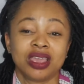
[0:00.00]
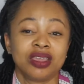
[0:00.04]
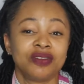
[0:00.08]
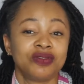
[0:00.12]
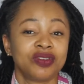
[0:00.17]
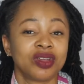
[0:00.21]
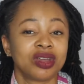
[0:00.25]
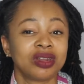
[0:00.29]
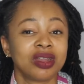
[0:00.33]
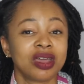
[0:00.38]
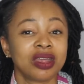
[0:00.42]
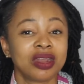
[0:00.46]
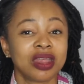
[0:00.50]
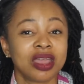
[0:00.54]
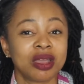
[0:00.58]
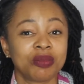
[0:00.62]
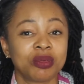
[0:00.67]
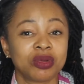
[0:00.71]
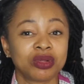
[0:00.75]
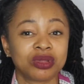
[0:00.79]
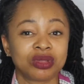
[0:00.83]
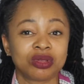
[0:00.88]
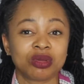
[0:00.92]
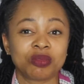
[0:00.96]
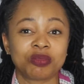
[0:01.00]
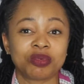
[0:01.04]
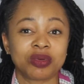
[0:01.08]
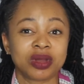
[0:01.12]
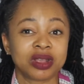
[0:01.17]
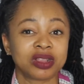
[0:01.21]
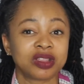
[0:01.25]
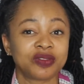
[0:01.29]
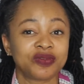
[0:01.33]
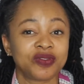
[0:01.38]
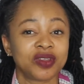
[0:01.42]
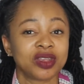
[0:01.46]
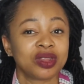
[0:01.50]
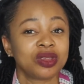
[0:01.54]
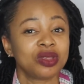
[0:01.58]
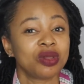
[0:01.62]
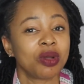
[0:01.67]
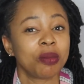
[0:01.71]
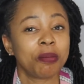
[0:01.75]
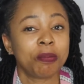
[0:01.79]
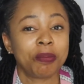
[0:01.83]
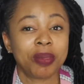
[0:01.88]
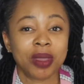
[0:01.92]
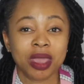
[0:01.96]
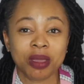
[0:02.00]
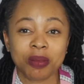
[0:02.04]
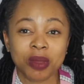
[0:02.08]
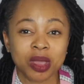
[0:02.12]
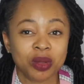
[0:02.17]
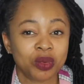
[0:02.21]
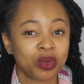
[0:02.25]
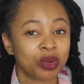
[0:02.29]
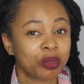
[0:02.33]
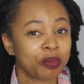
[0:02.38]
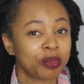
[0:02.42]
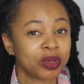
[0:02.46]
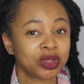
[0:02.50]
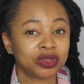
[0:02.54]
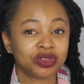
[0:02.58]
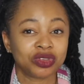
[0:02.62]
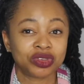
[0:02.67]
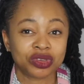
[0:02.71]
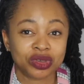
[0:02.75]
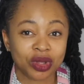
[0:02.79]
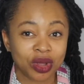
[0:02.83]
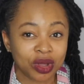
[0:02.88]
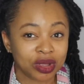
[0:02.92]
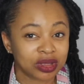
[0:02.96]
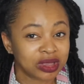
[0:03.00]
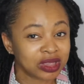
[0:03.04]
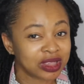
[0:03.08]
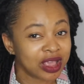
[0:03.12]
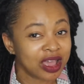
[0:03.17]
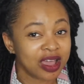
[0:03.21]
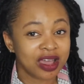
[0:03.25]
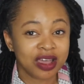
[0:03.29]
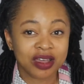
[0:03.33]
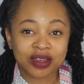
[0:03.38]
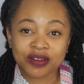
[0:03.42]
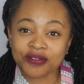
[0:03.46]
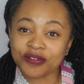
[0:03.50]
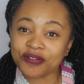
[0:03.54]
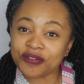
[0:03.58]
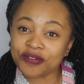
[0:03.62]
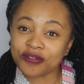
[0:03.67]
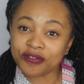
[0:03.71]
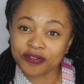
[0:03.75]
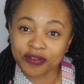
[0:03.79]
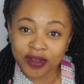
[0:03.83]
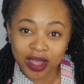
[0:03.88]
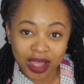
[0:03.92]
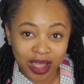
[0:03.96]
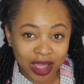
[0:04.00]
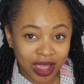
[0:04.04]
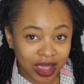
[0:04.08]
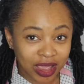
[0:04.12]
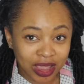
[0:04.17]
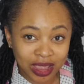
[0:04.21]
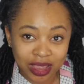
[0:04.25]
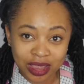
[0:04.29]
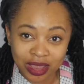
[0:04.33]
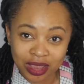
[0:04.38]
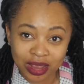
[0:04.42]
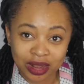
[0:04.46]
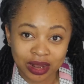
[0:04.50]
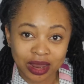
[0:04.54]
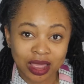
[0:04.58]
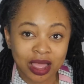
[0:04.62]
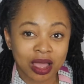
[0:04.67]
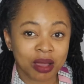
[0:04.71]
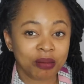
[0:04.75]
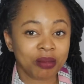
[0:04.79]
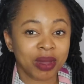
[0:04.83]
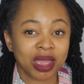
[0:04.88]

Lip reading: If you're not able to breastfeed, your baby will be just fine.